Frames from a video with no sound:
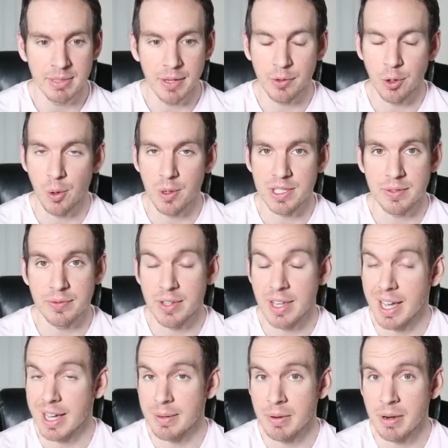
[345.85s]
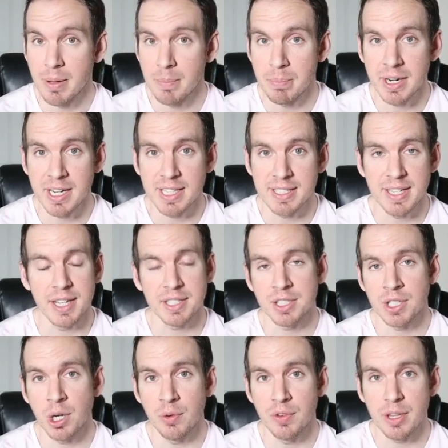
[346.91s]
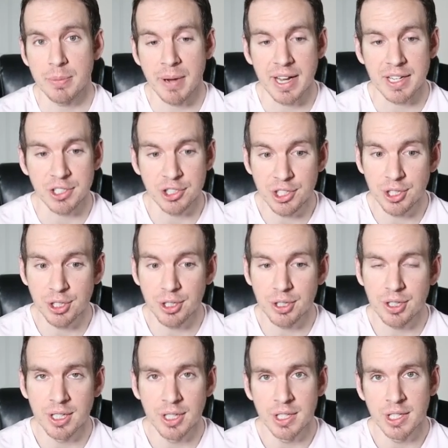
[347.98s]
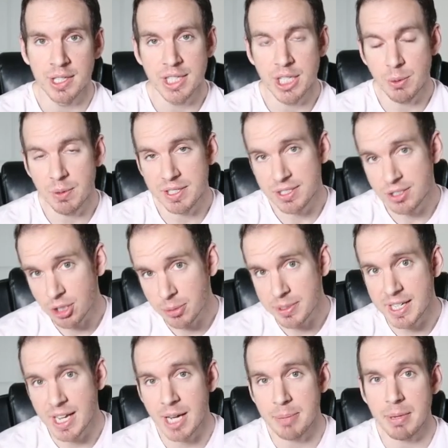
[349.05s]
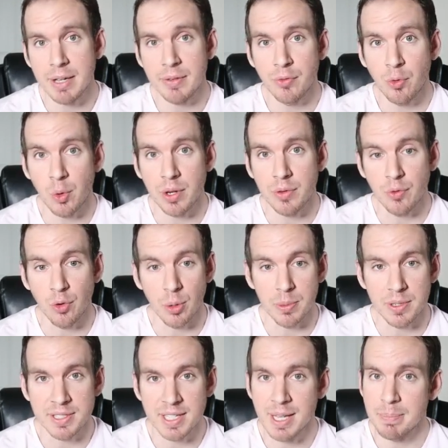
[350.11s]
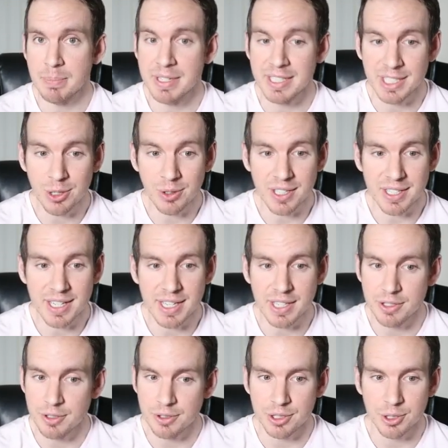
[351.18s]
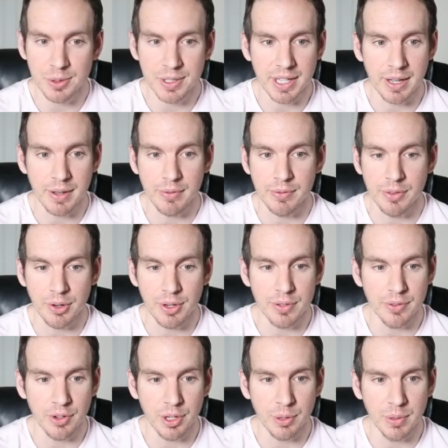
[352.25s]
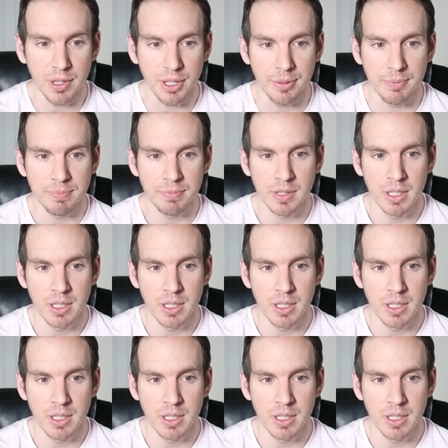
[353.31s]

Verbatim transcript: Of course, if you had money in Tesla over the past year, you would still be down by 44%, but year to date, you're doing very, very well.